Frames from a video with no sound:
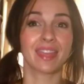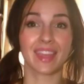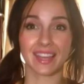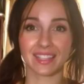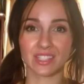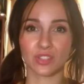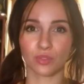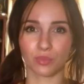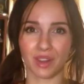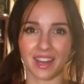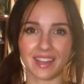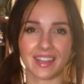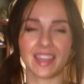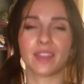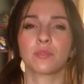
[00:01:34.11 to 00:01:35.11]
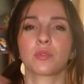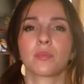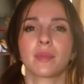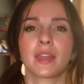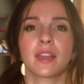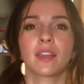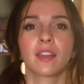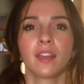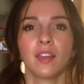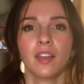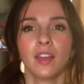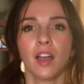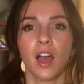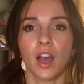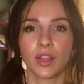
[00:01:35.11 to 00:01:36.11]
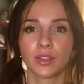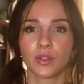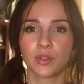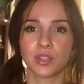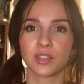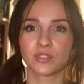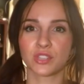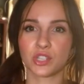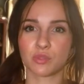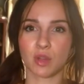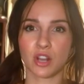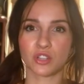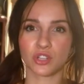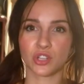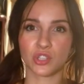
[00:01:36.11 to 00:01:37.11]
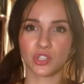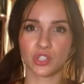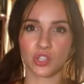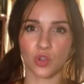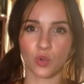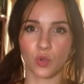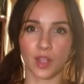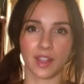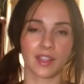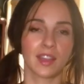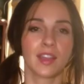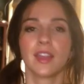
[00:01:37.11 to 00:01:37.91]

That's great. It will make unloading your dishwasher so quick.